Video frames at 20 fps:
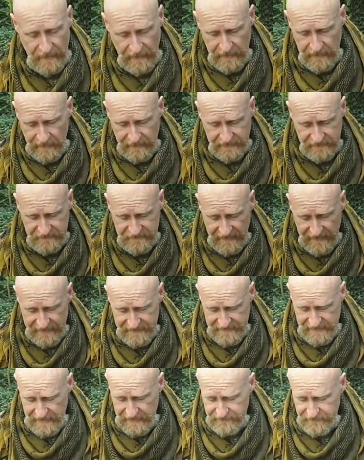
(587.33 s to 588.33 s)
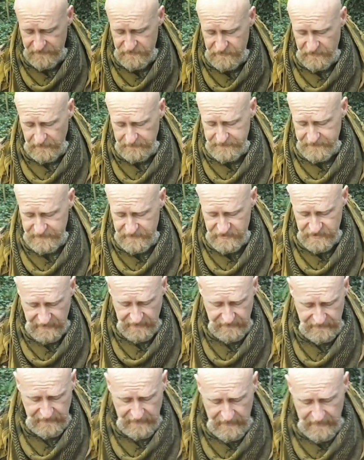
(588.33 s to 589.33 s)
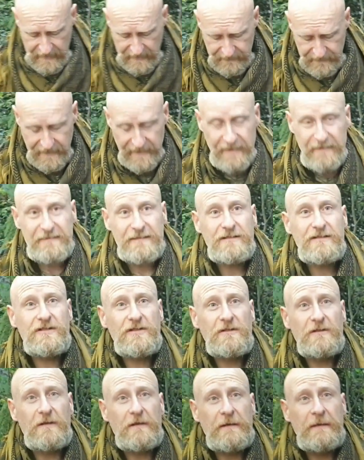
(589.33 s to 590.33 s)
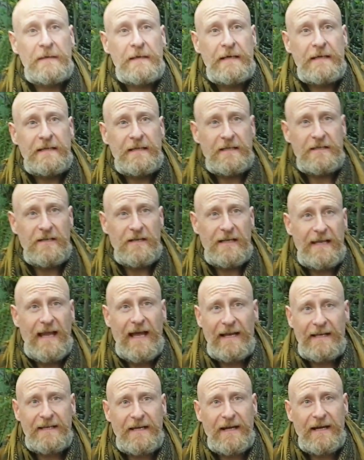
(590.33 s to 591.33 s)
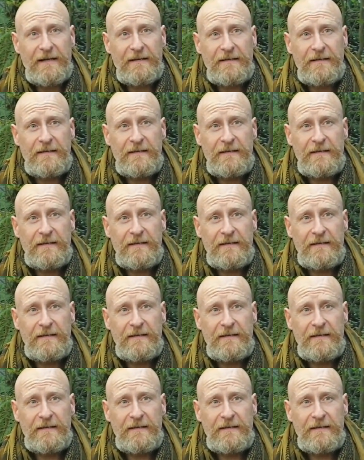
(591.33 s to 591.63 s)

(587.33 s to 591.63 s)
like a Scandinavian drop-in sheath, please ensure that your lanyard